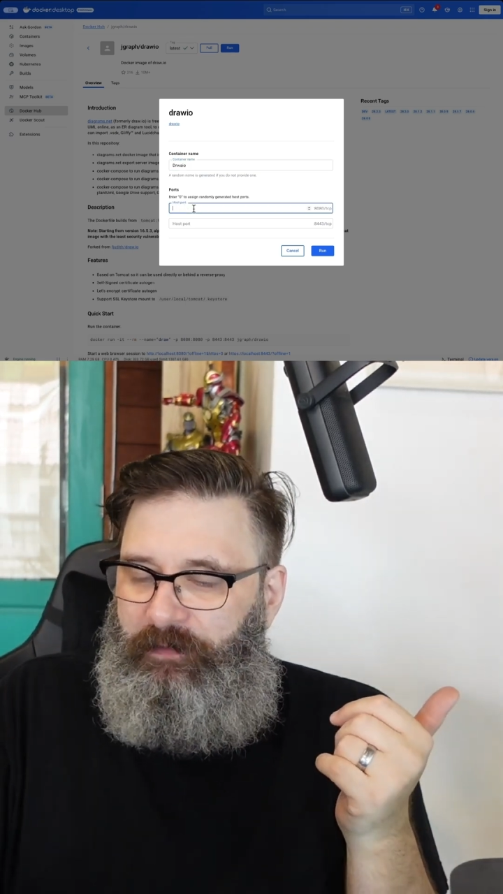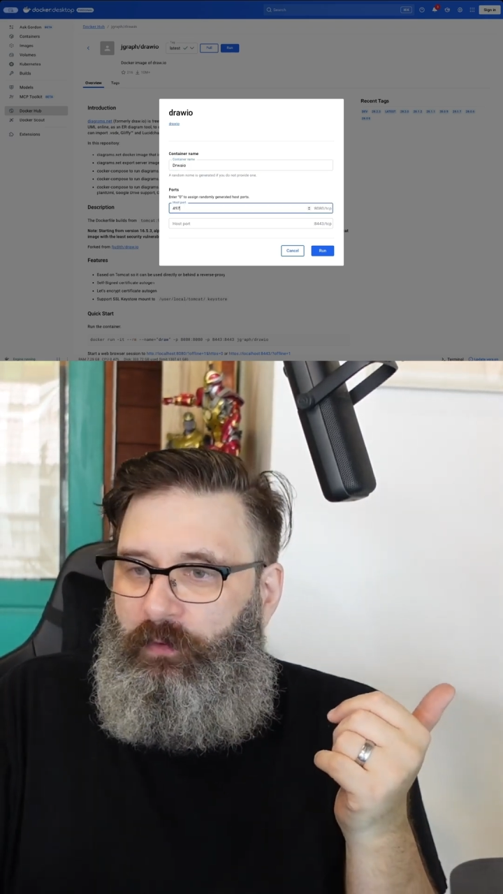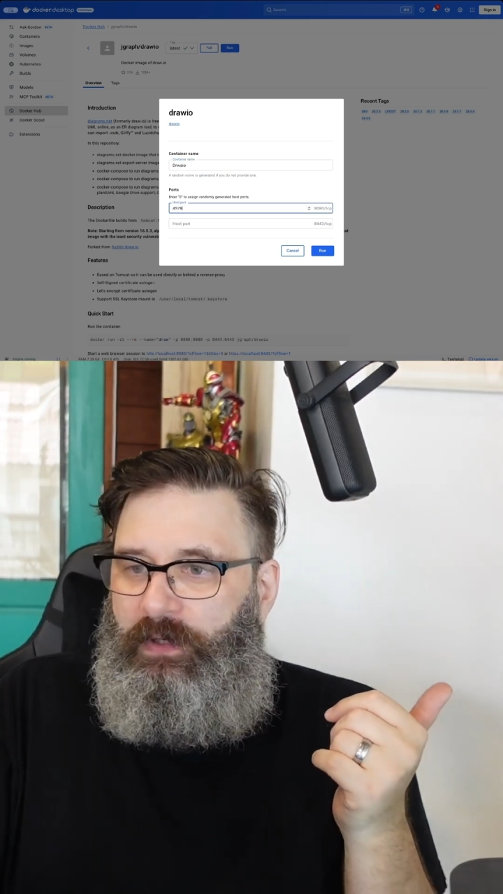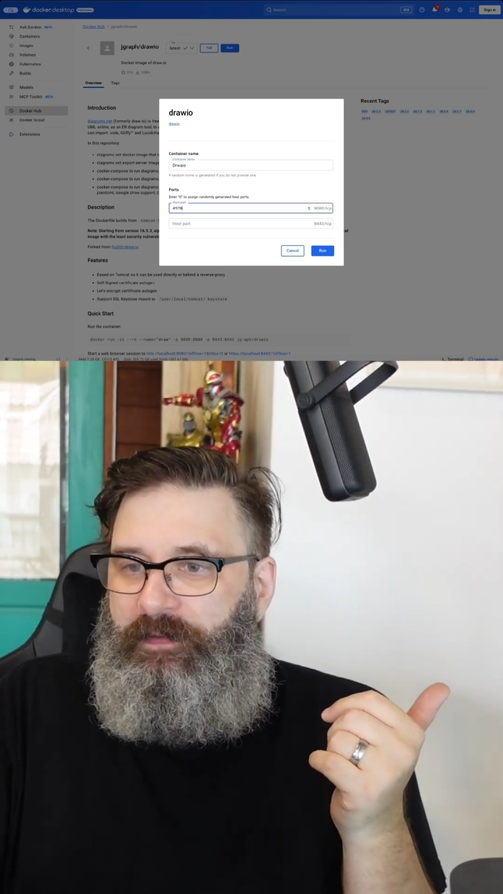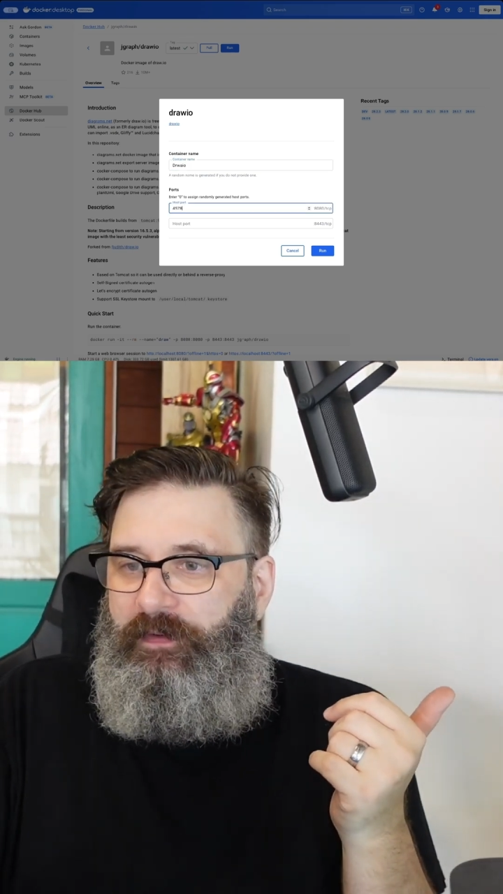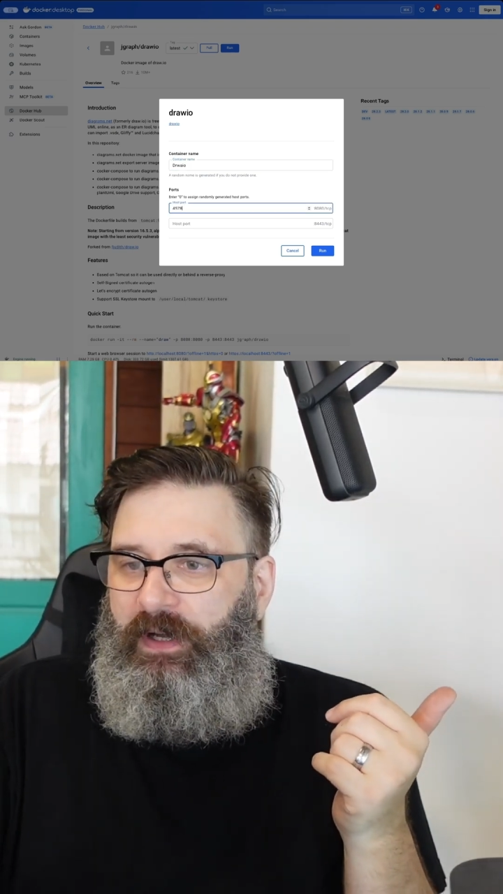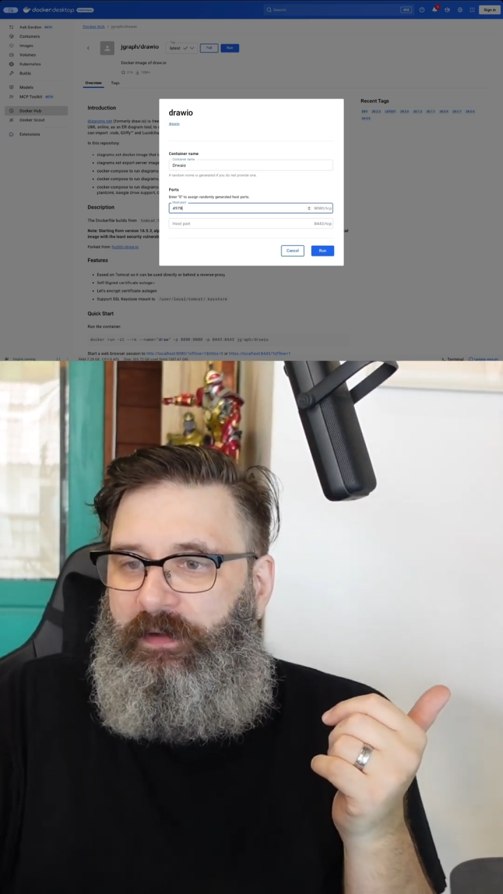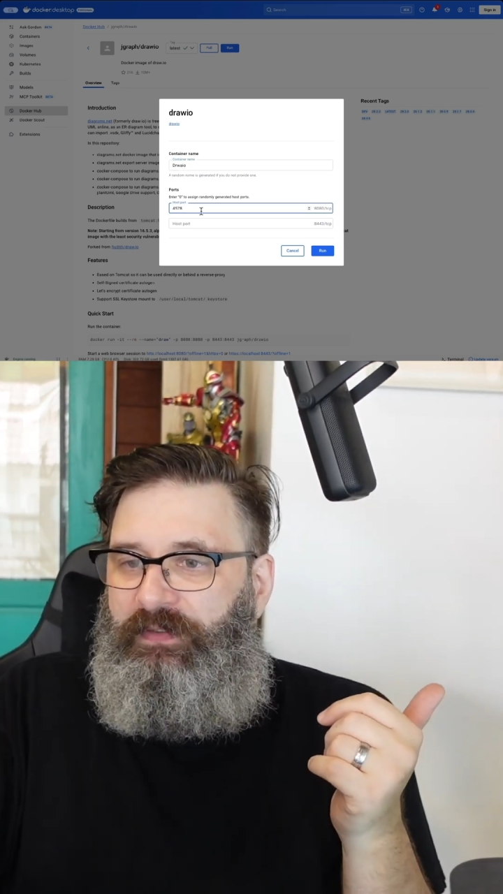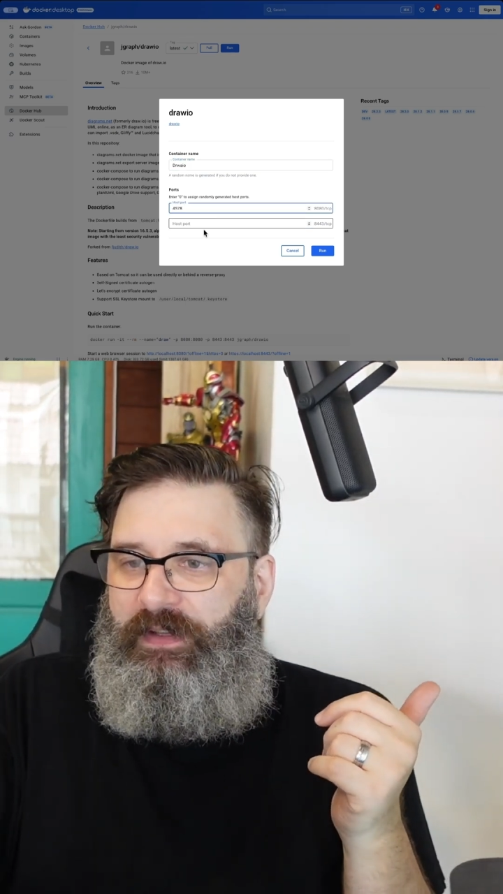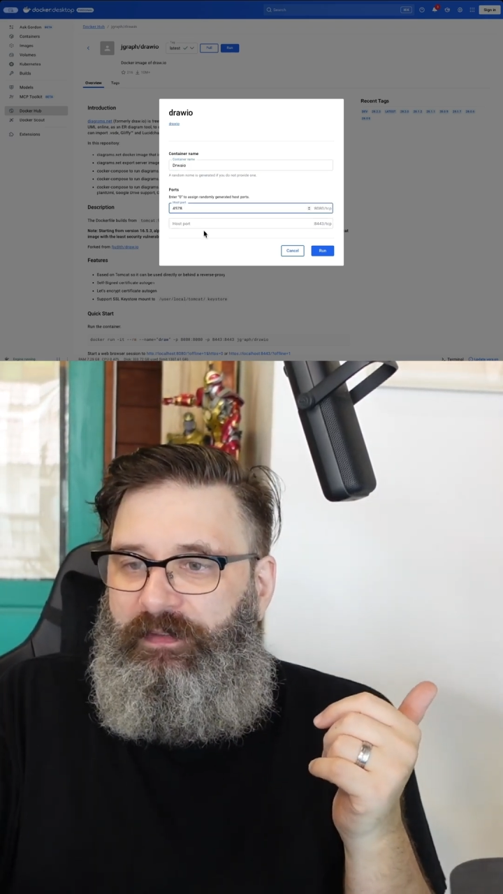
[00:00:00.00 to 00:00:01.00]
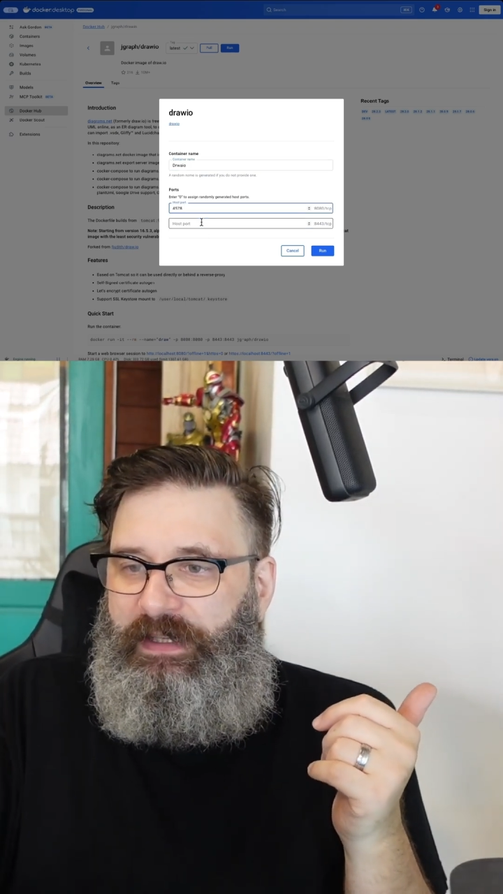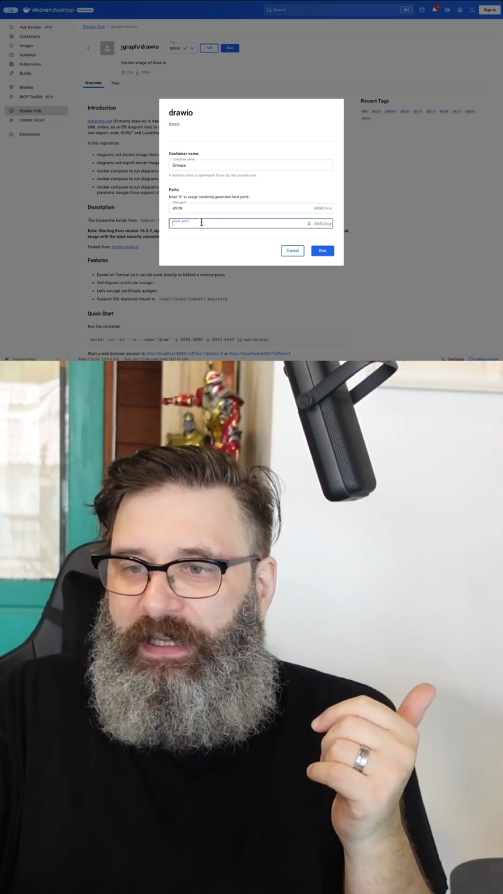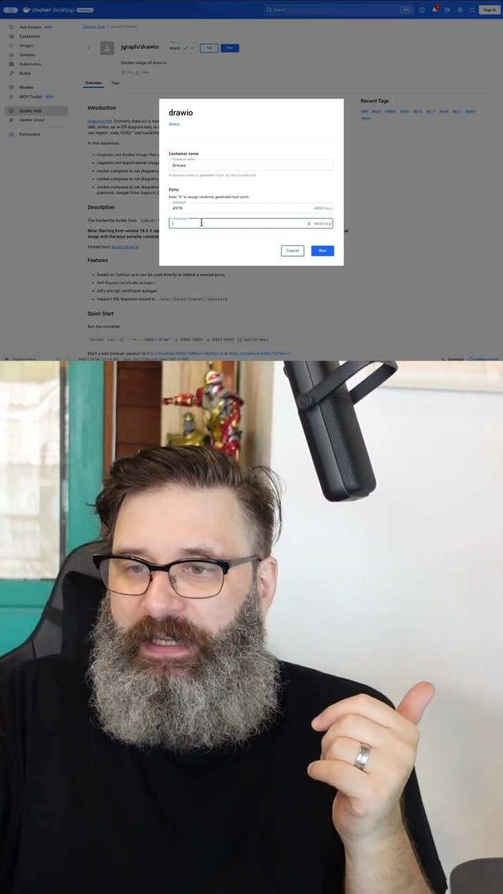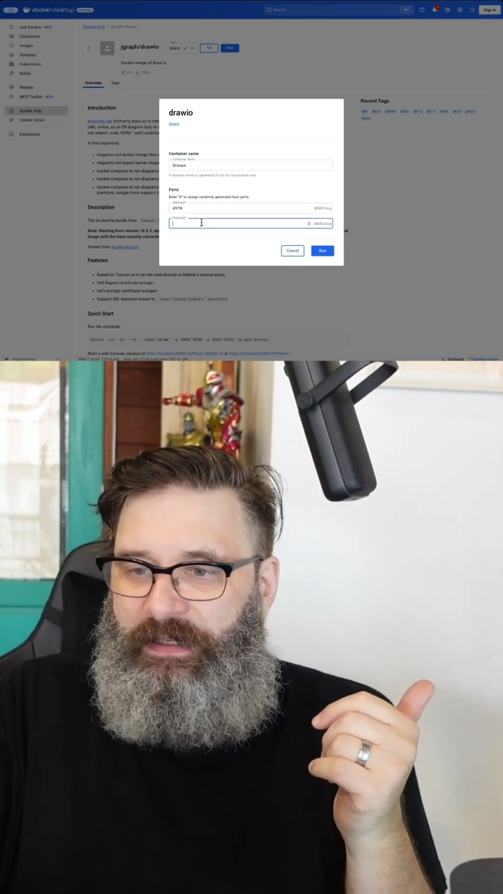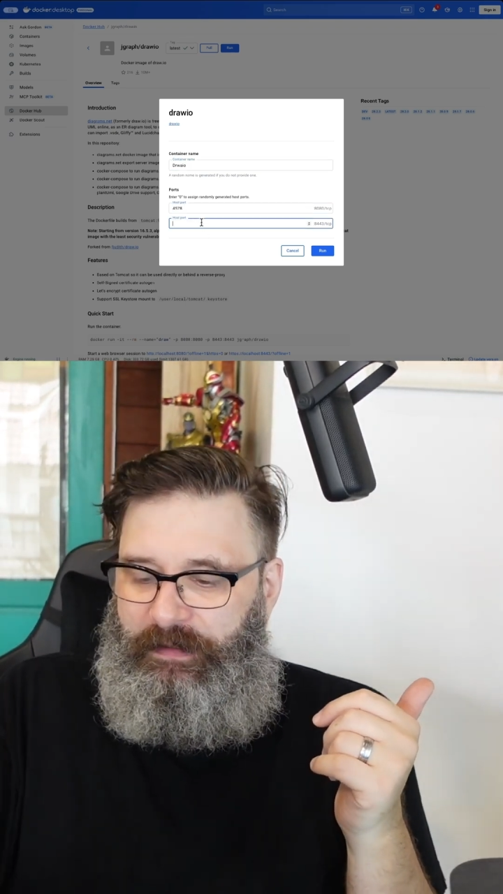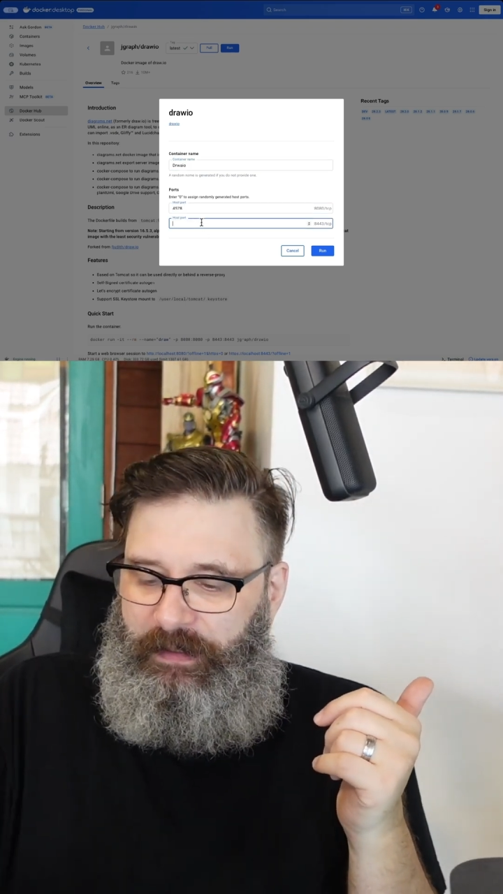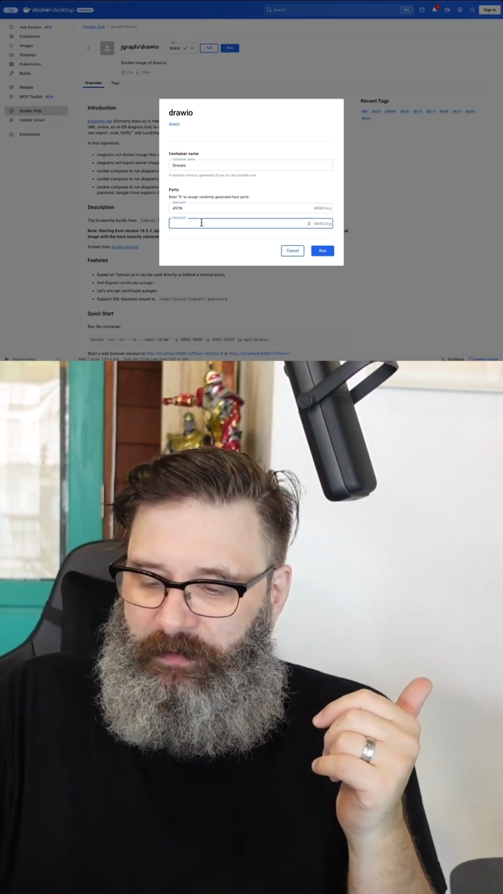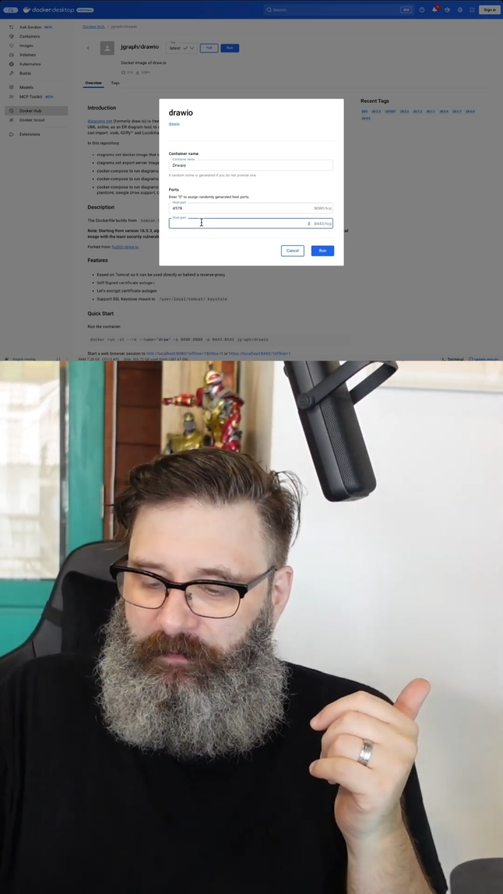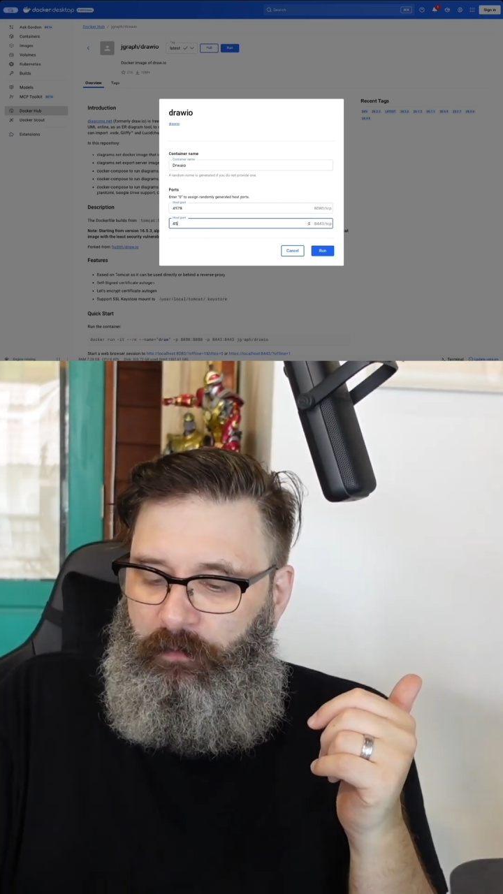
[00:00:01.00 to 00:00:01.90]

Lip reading: 4578 and then